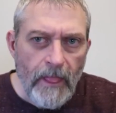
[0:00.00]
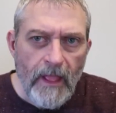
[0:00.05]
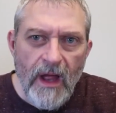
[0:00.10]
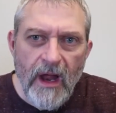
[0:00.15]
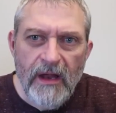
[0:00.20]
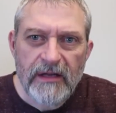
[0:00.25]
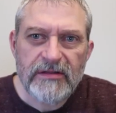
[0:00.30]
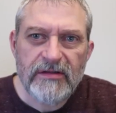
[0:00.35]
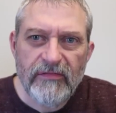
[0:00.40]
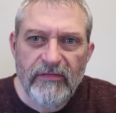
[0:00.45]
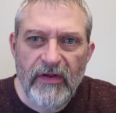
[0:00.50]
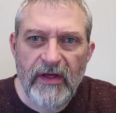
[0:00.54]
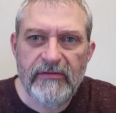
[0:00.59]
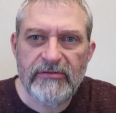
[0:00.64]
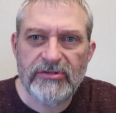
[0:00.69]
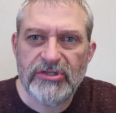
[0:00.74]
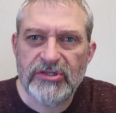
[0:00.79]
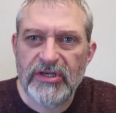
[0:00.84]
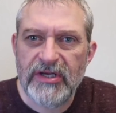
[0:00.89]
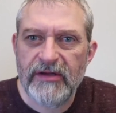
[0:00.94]
I like the
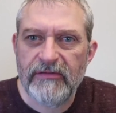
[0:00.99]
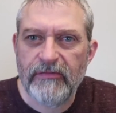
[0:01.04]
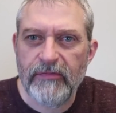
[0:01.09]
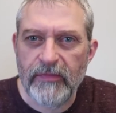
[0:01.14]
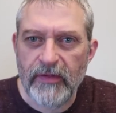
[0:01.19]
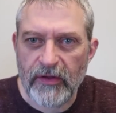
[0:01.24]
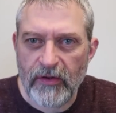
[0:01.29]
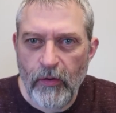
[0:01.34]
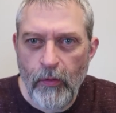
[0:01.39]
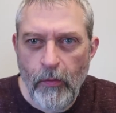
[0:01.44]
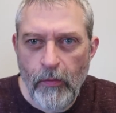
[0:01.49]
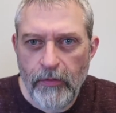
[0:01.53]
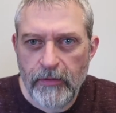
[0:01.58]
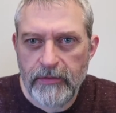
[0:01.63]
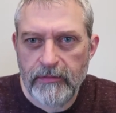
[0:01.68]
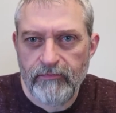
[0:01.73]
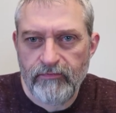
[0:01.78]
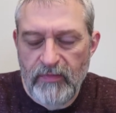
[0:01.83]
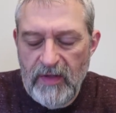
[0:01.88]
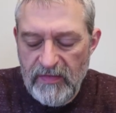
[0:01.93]
flavors you get from the
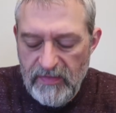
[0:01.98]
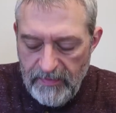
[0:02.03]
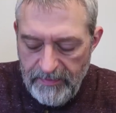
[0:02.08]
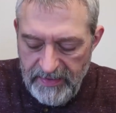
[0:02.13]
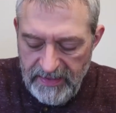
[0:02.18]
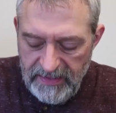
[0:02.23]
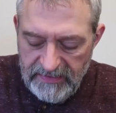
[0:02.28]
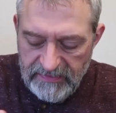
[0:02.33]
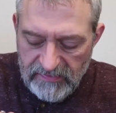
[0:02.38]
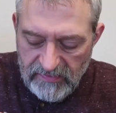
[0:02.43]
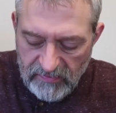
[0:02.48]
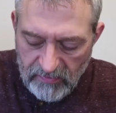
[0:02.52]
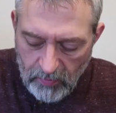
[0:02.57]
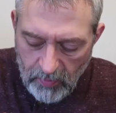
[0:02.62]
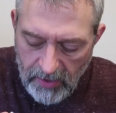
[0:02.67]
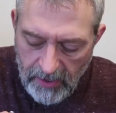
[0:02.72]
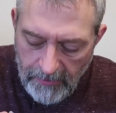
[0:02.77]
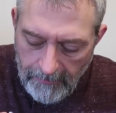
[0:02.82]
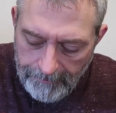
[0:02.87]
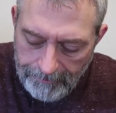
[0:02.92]
corn and the beans as
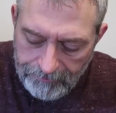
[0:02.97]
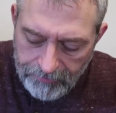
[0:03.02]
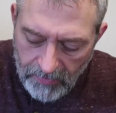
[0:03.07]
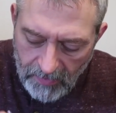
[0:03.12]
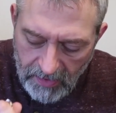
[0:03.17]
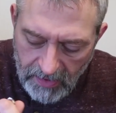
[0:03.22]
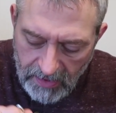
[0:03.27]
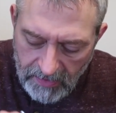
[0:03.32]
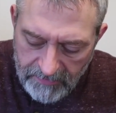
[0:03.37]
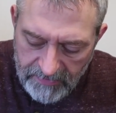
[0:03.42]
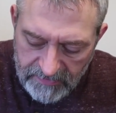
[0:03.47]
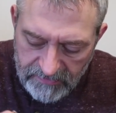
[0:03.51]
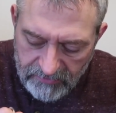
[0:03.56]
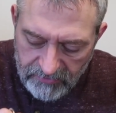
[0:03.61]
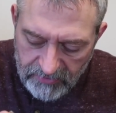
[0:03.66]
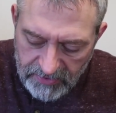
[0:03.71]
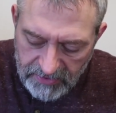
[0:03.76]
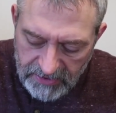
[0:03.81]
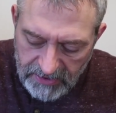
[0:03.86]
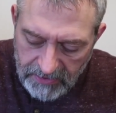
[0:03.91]
well.
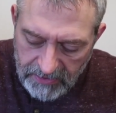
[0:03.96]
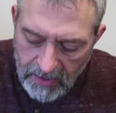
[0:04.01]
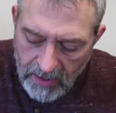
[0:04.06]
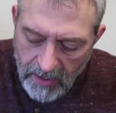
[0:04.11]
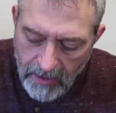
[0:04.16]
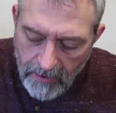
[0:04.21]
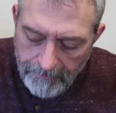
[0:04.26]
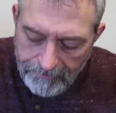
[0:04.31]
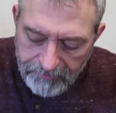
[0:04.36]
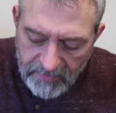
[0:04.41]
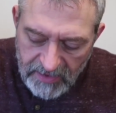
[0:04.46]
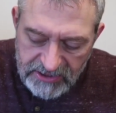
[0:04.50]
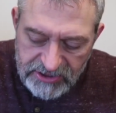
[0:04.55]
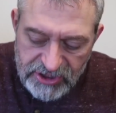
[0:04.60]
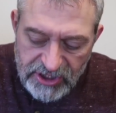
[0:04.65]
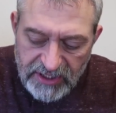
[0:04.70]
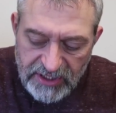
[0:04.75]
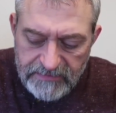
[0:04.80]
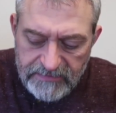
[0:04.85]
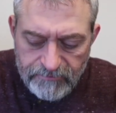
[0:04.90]
That's really good. The
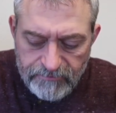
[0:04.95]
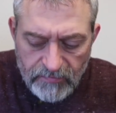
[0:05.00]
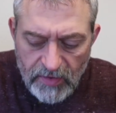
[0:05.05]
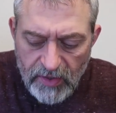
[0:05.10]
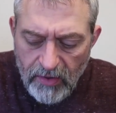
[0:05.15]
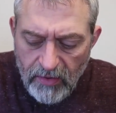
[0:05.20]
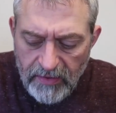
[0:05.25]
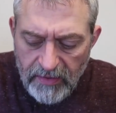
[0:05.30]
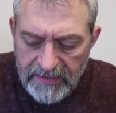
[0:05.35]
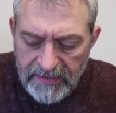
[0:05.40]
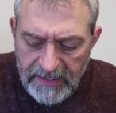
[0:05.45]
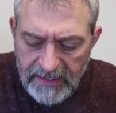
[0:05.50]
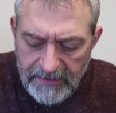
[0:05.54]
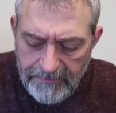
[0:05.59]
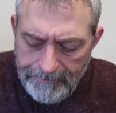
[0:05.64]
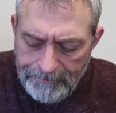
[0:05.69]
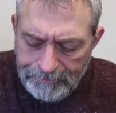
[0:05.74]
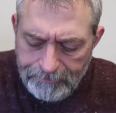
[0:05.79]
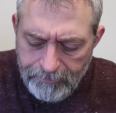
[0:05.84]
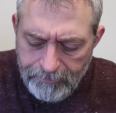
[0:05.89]
chicken, you only get